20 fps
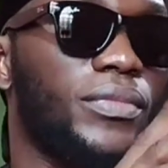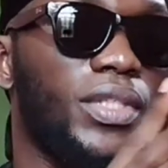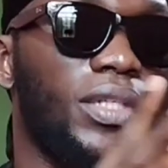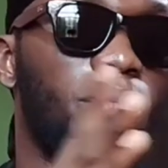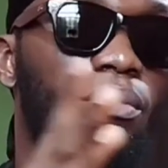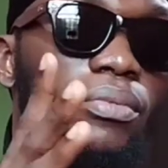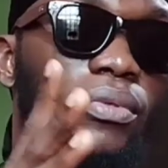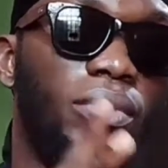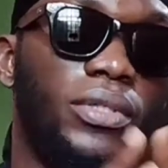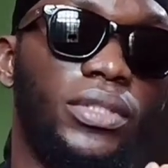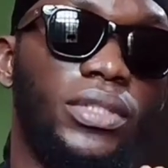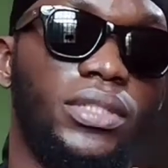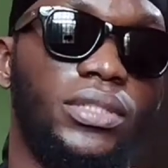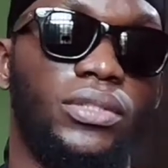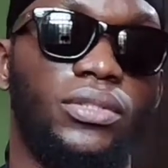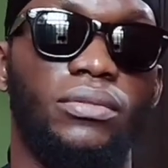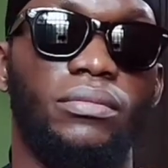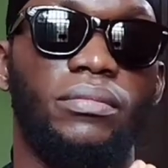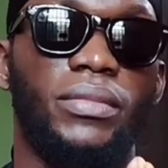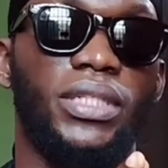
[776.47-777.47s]
poured
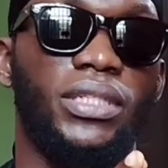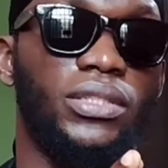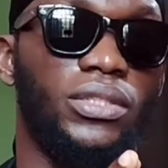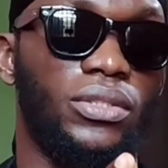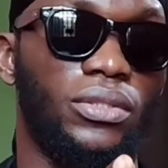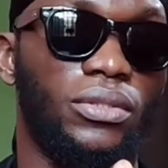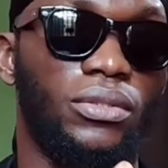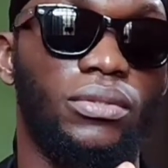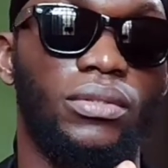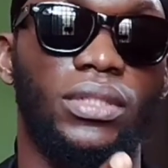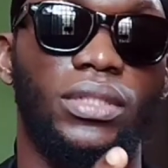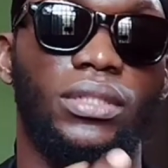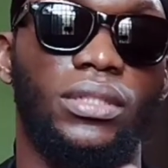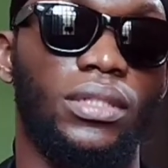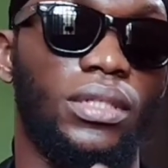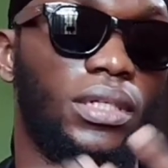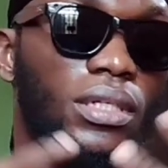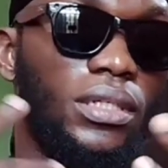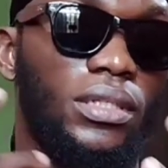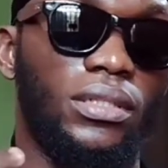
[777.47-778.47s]
into my stew,
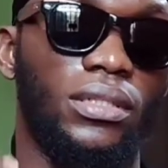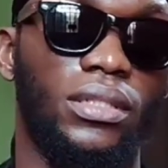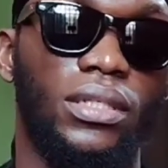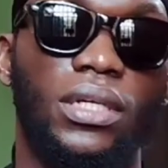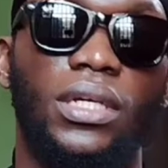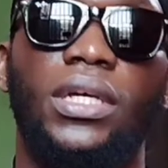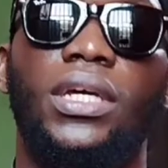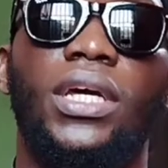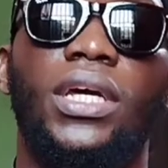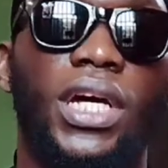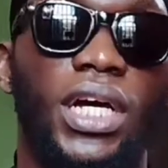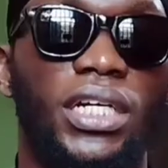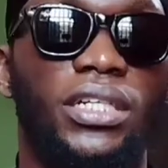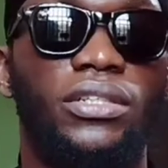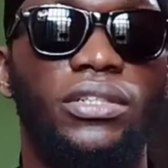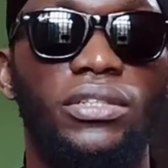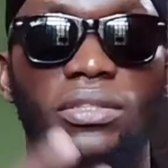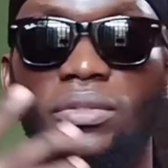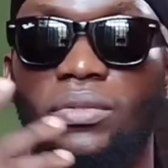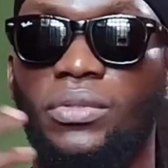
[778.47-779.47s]
and I
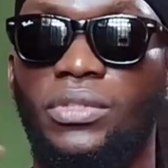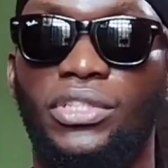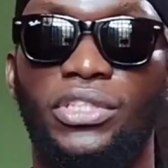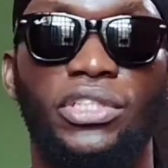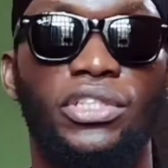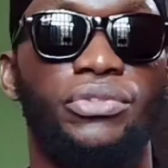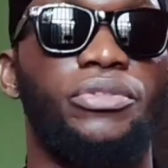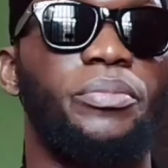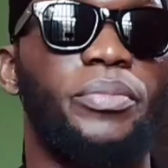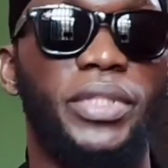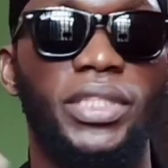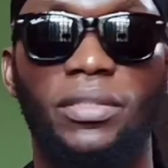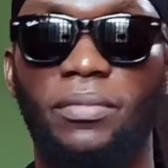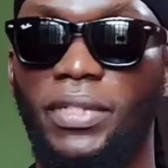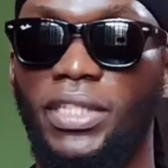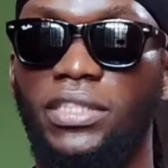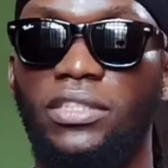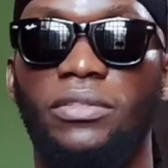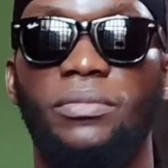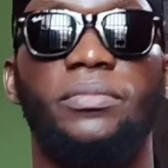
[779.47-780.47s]
was just repeating
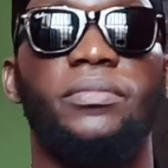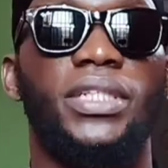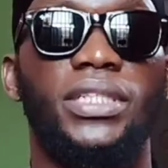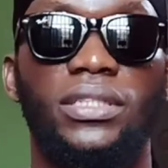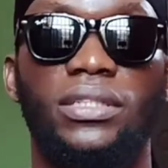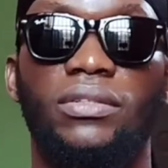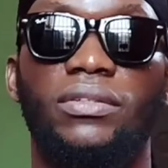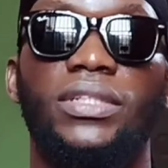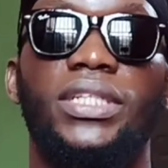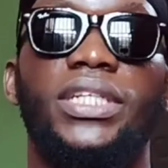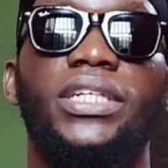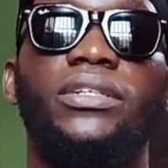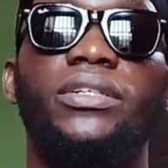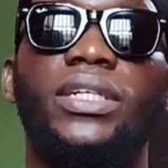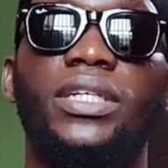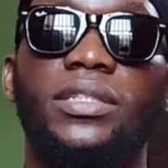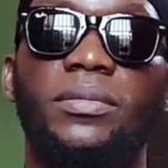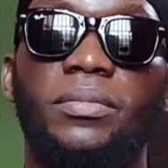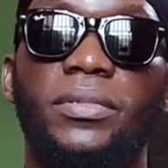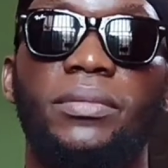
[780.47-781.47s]
myself, like
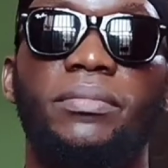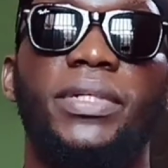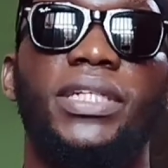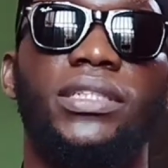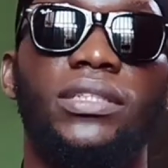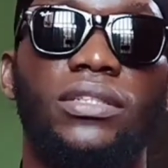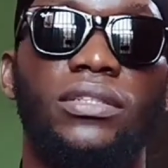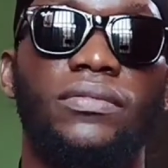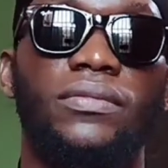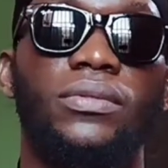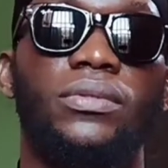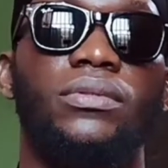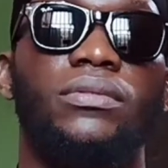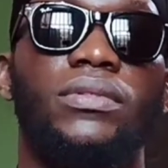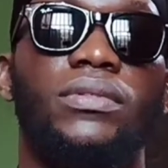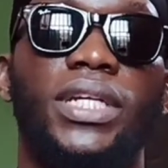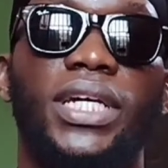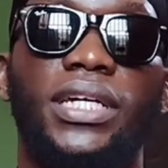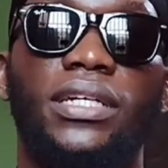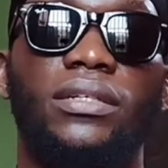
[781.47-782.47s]
explaining myself,
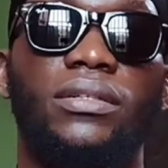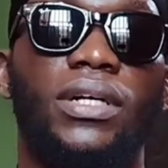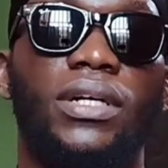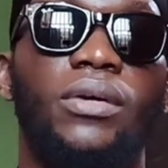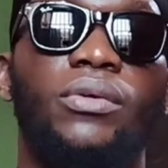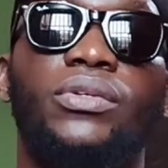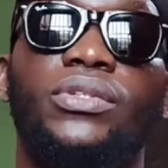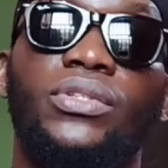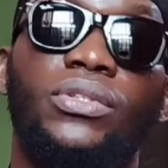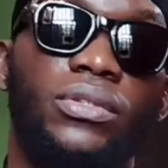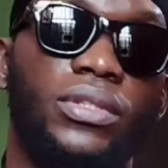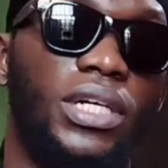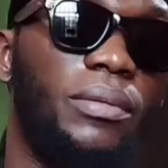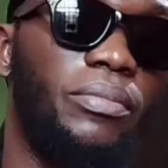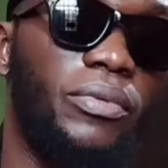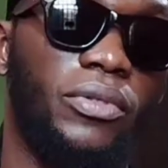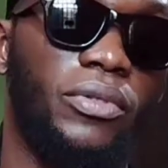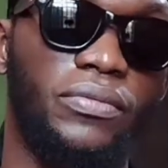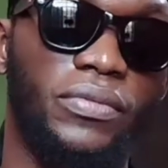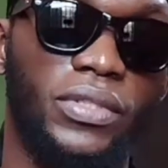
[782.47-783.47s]
like I was
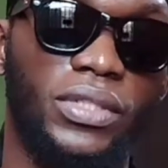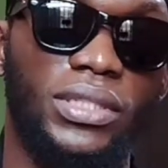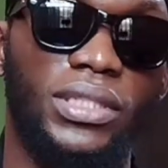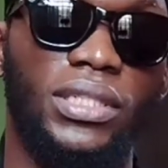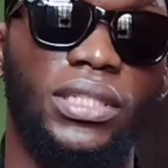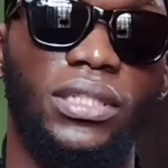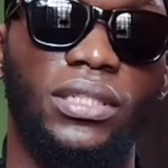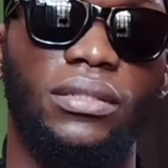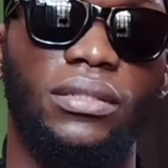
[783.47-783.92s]
unhappy obviously